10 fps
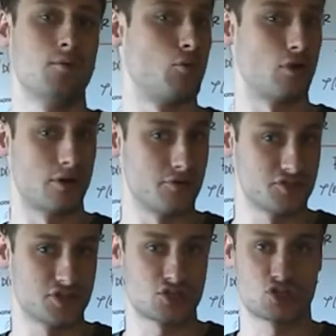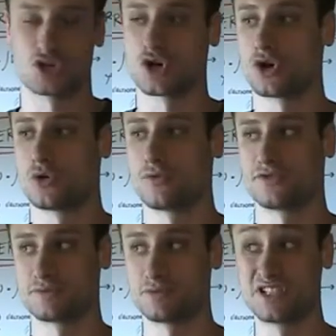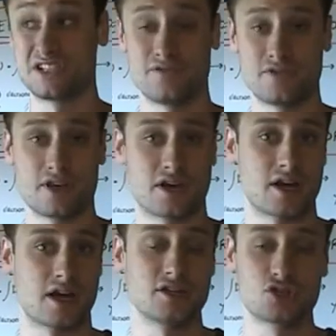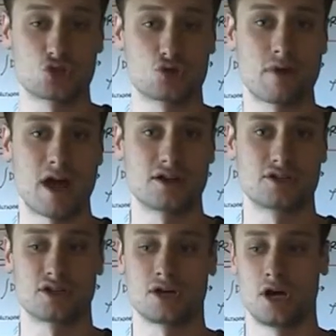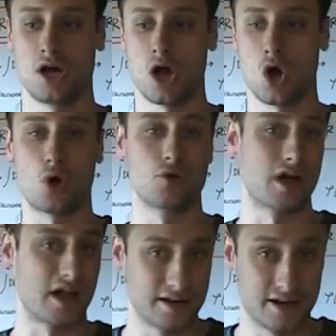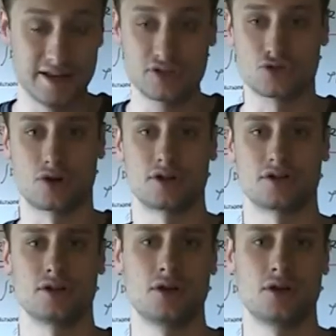polarization with a specific instrument on an electrode.